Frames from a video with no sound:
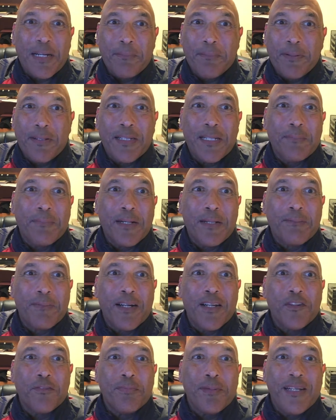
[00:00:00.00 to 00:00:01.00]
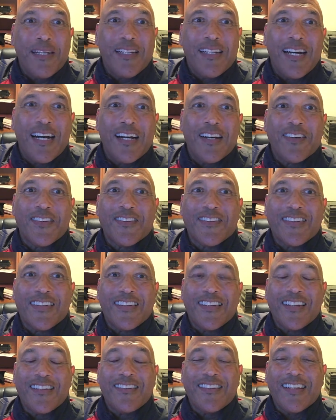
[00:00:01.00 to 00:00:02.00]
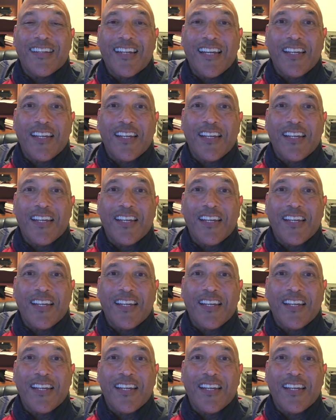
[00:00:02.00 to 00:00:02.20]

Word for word: I put them on my speed dials, and they said,